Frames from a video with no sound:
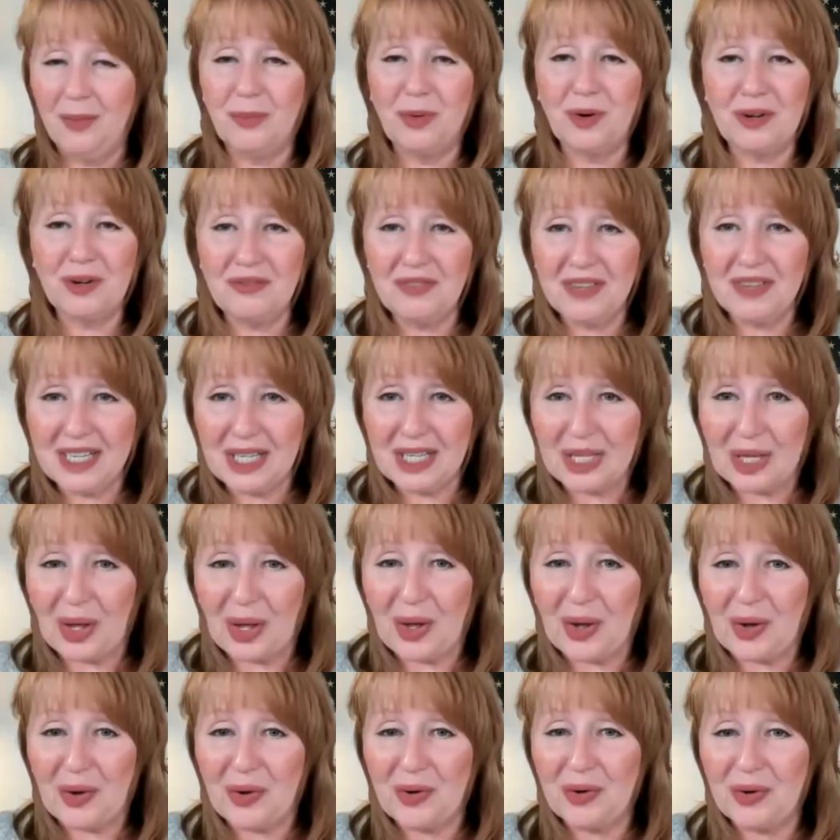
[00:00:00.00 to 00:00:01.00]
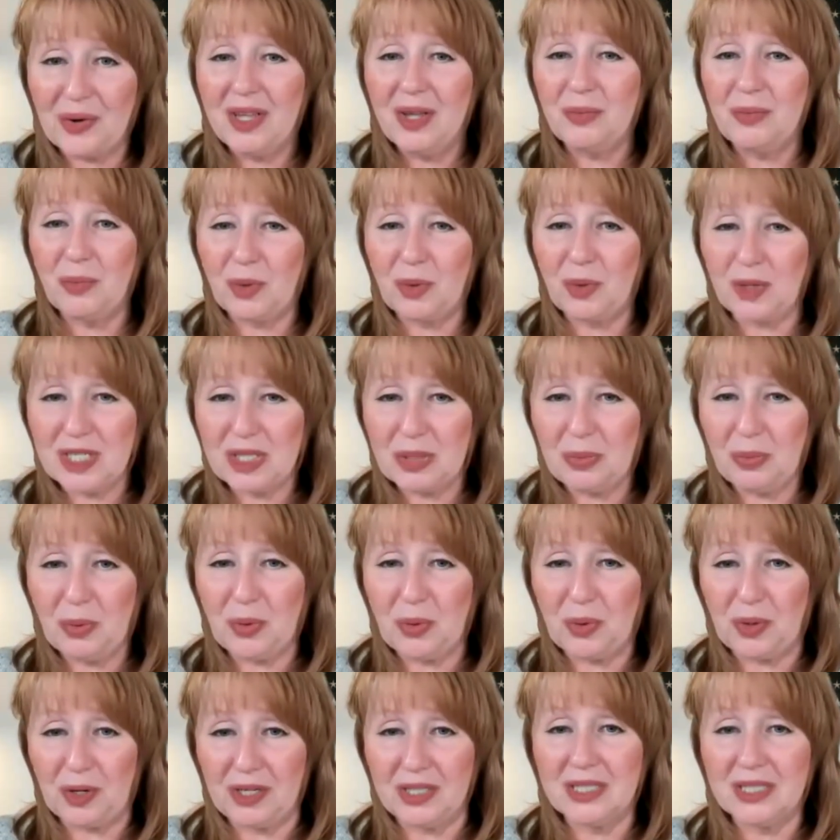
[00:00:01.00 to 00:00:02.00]
more video, more
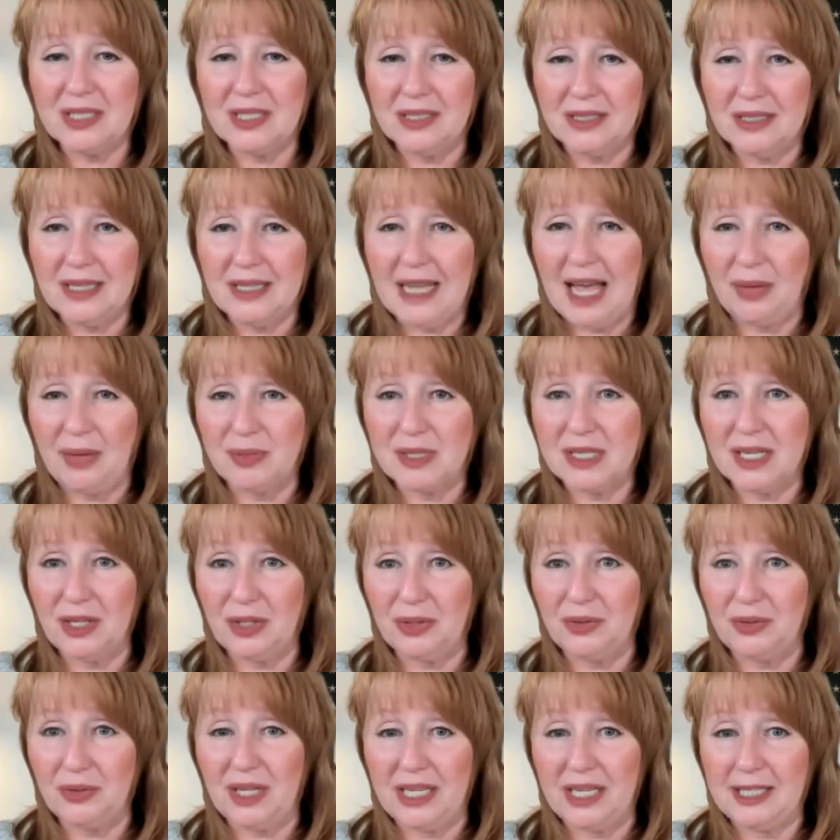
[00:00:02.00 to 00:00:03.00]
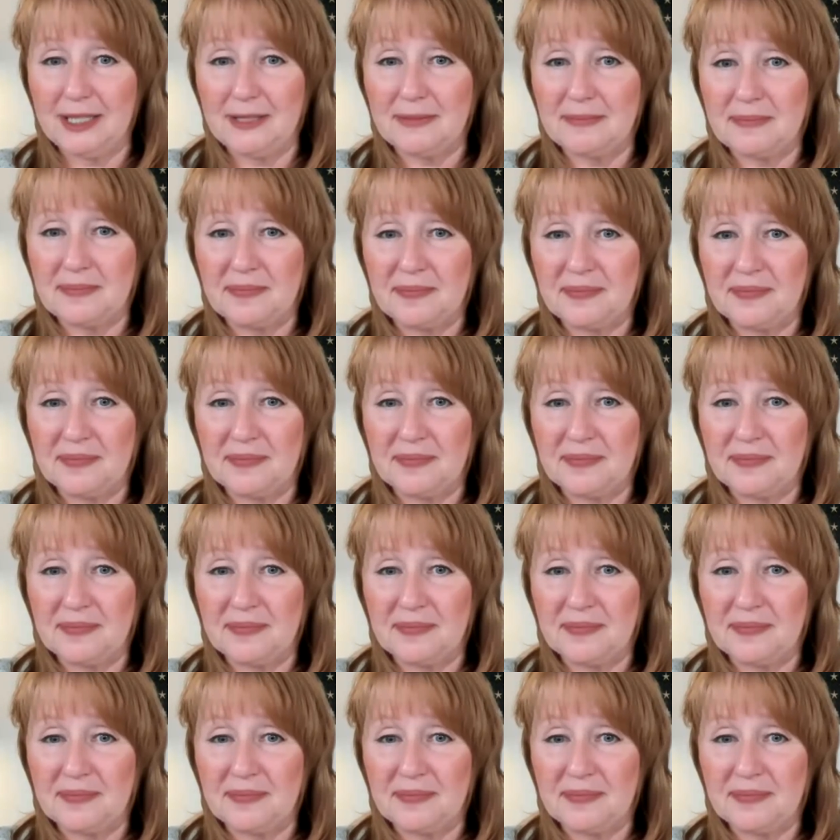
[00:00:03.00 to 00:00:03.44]
support. Absolutely.